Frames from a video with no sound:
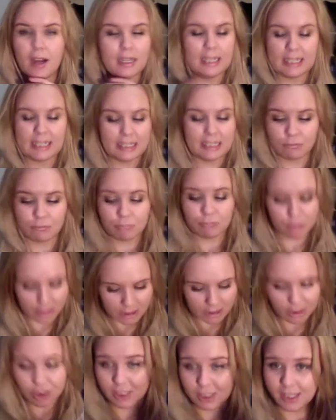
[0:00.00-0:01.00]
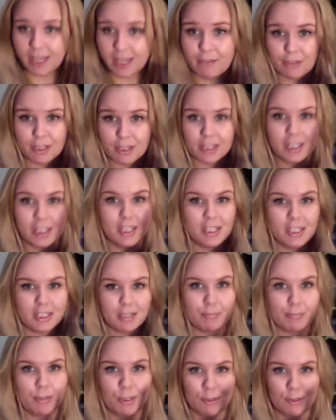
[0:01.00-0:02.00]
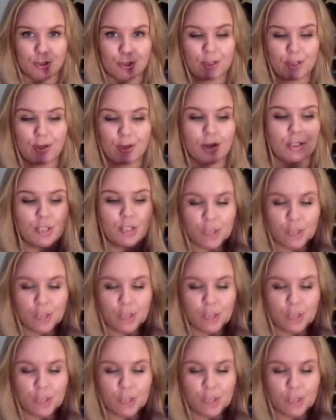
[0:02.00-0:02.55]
It really does everything that it's supposed to.